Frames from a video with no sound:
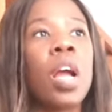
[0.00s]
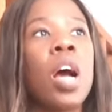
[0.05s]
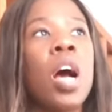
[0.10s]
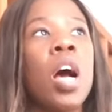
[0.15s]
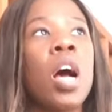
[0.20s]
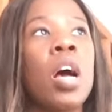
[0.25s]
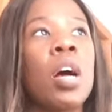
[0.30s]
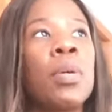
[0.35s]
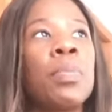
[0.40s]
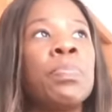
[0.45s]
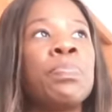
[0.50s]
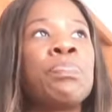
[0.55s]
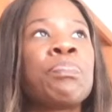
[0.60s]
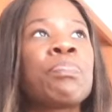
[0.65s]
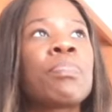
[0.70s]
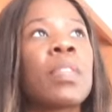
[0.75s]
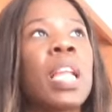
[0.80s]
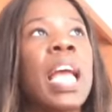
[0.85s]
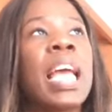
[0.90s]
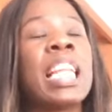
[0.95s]
Um,
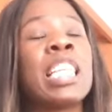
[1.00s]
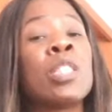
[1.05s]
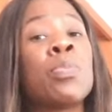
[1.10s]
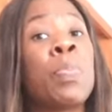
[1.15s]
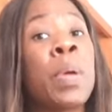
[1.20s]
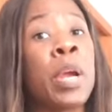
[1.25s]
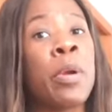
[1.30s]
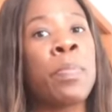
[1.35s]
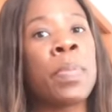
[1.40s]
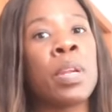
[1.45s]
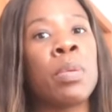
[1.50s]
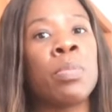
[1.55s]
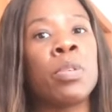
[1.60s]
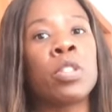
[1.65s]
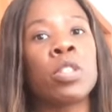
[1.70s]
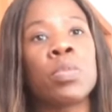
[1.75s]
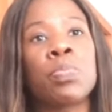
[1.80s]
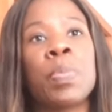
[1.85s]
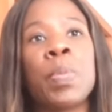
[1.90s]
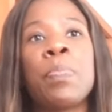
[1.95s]
and it's
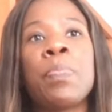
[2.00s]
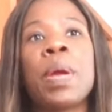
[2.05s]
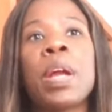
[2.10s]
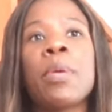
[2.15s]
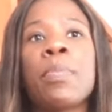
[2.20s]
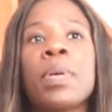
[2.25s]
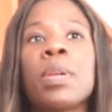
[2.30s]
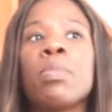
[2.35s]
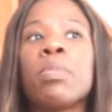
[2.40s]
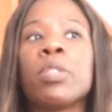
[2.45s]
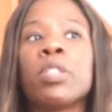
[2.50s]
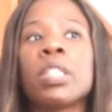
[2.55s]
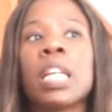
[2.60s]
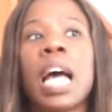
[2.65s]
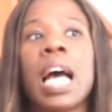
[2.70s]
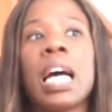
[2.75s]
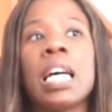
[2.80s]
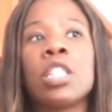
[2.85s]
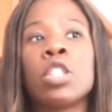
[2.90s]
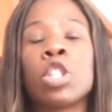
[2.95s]
bareMinerals, but bareMinerals
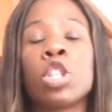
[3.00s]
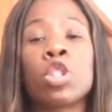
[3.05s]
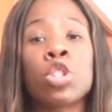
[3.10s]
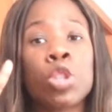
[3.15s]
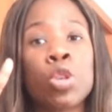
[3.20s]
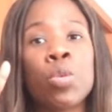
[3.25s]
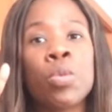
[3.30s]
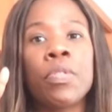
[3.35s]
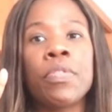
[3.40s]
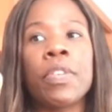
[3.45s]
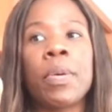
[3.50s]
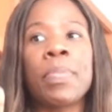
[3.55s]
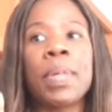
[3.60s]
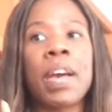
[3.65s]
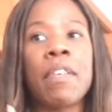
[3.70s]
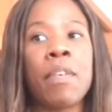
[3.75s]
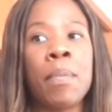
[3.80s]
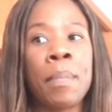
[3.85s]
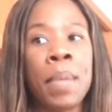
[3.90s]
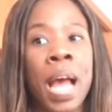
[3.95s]
has two of them. They
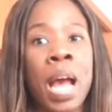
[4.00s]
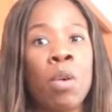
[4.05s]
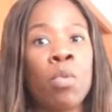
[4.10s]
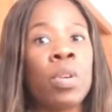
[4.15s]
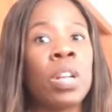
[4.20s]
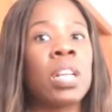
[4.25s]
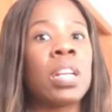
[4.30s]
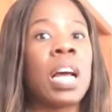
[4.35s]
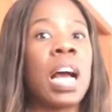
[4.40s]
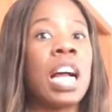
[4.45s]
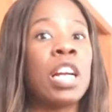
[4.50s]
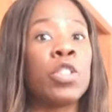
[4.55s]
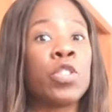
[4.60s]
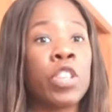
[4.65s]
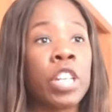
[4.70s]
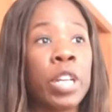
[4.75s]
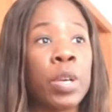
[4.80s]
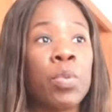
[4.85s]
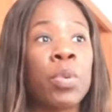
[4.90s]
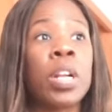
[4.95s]
have a matte one and a
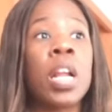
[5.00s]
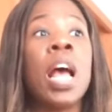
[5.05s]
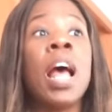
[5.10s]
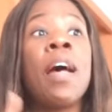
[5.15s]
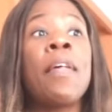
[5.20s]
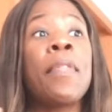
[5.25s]
hydrating one.